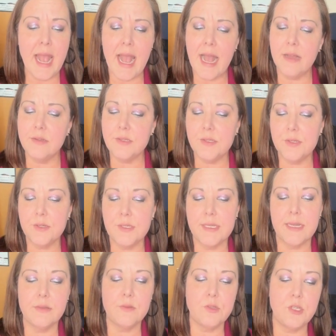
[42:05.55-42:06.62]
How does your
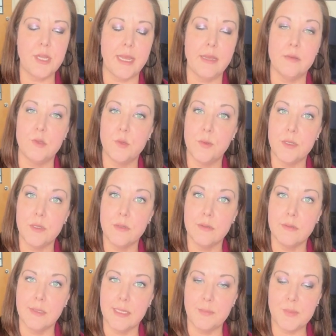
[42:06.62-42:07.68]
sound change when your
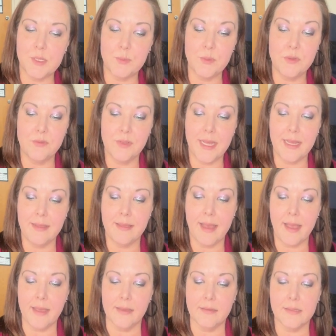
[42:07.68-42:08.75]
lips move like
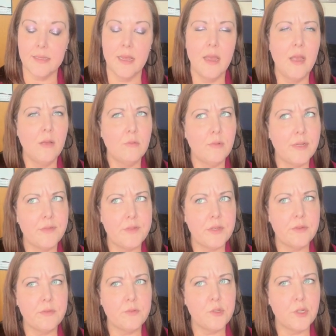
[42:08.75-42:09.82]
that? What if
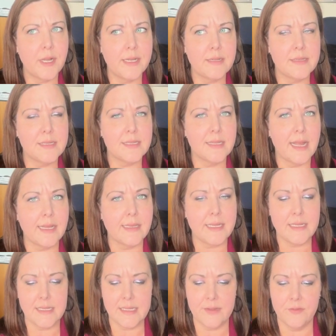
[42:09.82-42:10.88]
you tried a
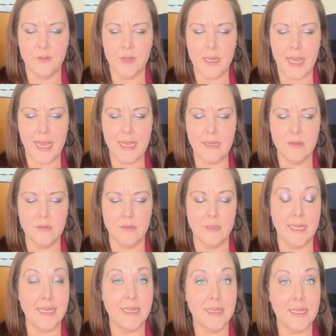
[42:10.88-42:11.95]
slightly different angle
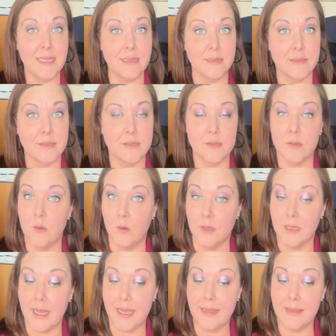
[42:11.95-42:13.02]
like this or
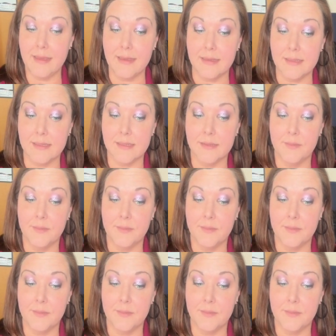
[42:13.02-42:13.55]
like this?